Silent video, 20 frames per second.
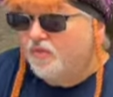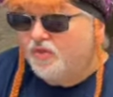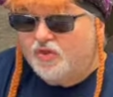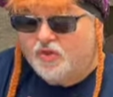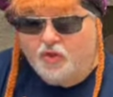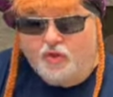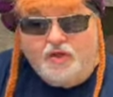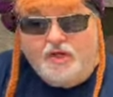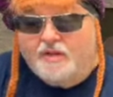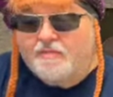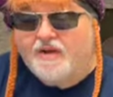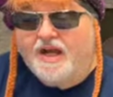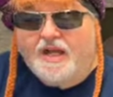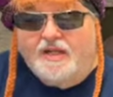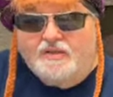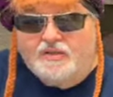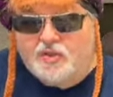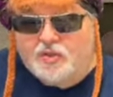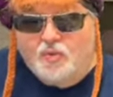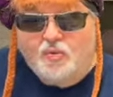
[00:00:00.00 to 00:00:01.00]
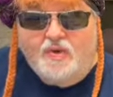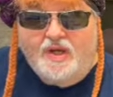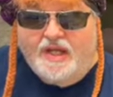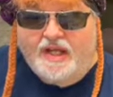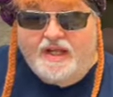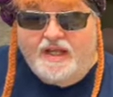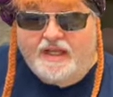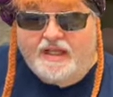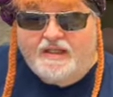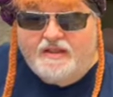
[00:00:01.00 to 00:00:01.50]
30 miles
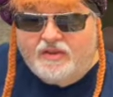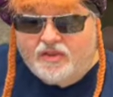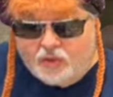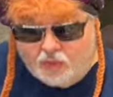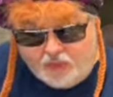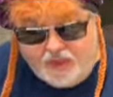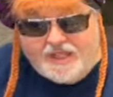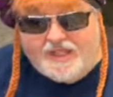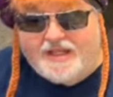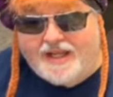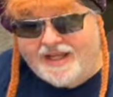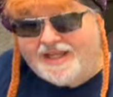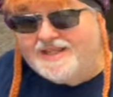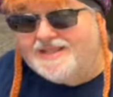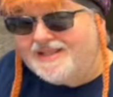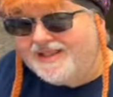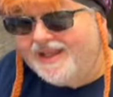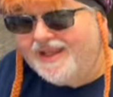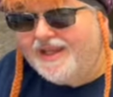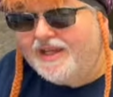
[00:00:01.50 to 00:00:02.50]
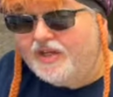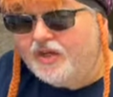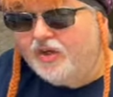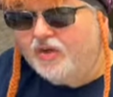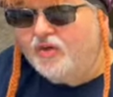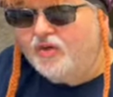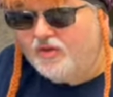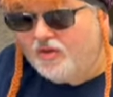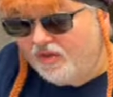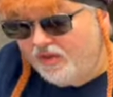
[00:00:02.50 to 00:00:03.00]
away, three days
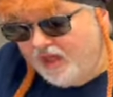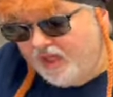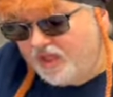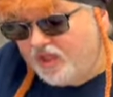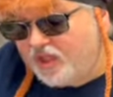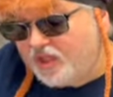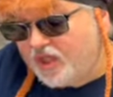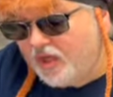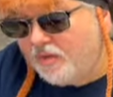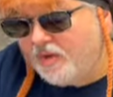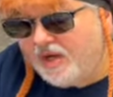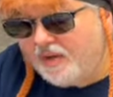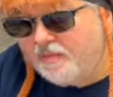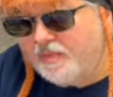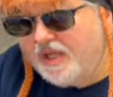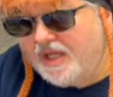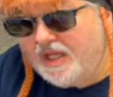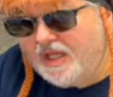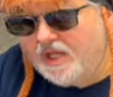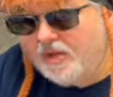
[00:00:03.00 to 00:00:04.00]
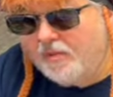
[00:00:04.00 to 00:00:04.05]
later, they show up in